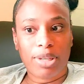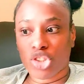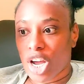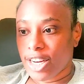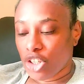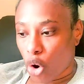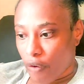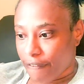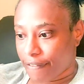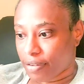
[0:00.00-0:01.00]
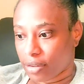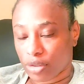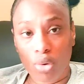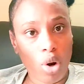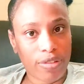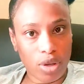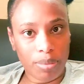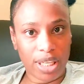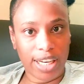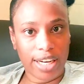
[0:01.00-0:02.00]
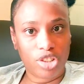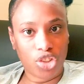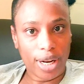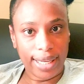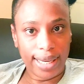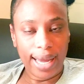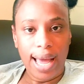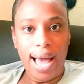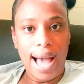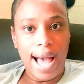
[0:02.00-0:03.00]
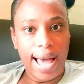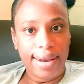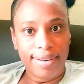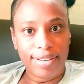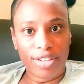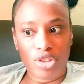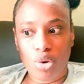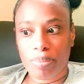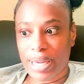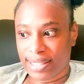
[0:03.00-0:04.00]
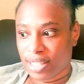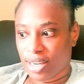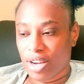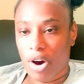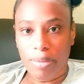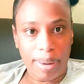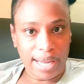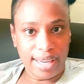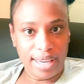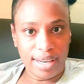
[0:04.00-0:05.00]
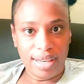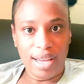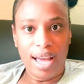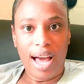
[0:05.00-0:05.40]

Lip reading: The trolley enough something in the trolley, and you're basically unpacking,